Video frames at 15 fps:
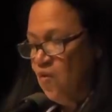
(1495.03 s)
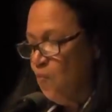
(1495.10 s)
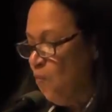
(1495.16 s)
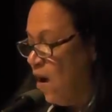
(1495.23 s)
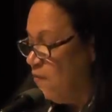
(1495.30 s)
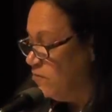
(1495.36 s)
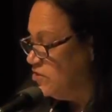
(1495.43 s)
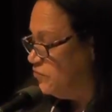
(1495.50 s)

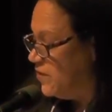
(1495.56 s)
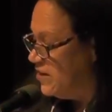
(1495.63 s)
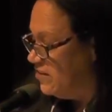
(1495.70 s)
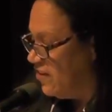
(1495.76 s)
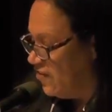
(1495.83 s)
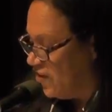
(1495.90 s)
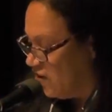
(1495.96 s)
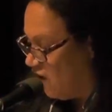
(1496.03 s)
What was
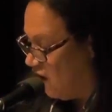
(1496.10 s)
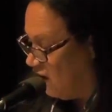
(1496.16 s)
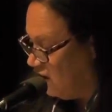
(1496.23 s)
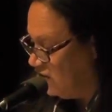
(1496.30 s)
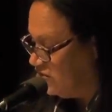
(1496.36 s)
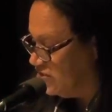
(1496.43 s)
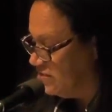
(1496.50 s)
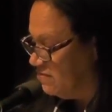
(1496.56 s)
written on the
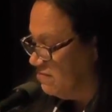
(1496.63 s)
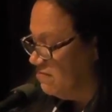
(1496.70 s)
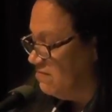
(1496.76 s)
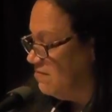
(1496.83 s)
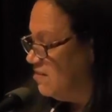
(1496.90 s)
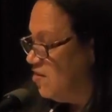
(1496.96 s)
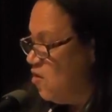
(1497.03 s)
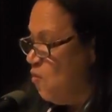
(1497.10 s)
cards,
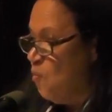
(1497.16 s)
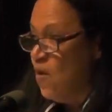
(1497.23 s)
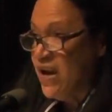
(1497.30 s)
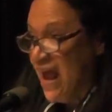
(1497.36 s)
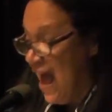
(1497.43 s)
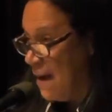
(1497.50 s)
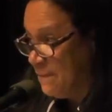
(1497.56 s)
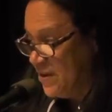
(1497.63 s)

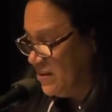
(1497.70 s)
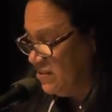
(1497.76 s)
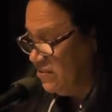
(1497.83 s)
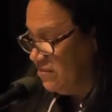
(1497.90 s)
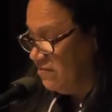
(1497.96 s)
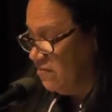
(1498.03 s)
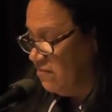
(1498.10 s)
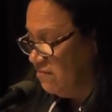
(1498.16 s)
what happened,
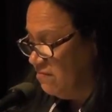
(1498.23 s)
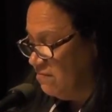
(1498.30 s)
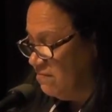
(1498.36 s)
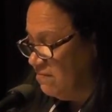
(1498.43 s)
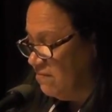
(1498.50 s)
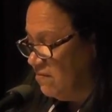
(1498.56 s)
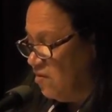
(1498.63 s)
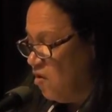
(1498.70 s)

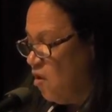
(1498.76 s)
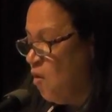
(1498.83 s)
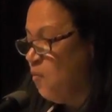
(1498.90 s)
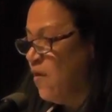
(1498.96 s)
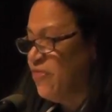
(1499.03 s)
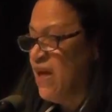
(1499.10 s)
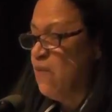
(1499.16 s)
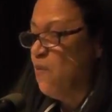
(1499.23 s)
or
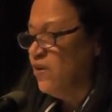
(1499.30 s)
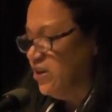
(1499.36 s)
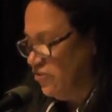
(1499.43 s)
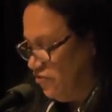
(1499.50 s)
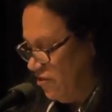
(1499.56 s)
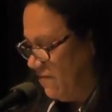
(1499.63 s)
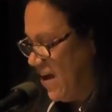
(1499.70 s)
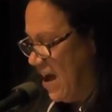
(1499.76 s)
what they
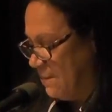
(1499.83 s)
wanted to have